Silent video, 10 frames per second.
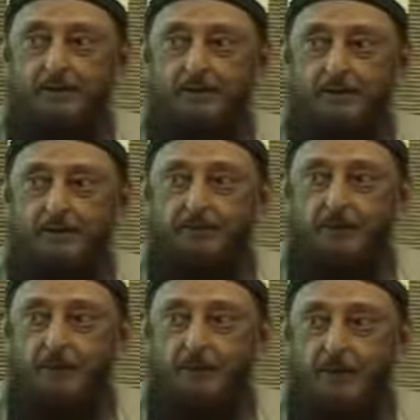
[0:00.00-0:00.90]
In other
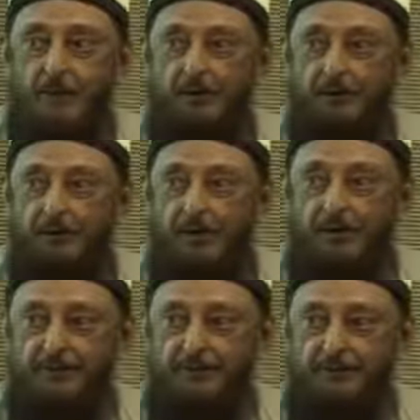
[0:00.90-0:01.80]
words, the Quran
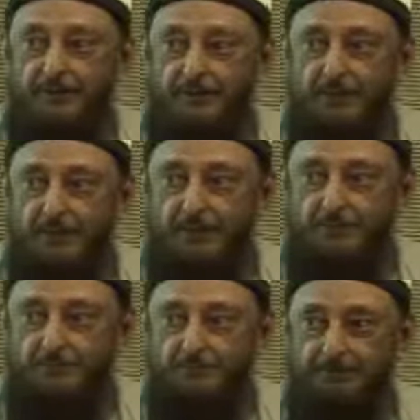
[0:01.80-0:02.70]
is
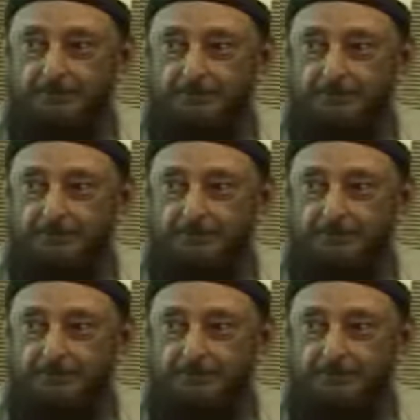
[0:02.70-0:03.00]
anticipating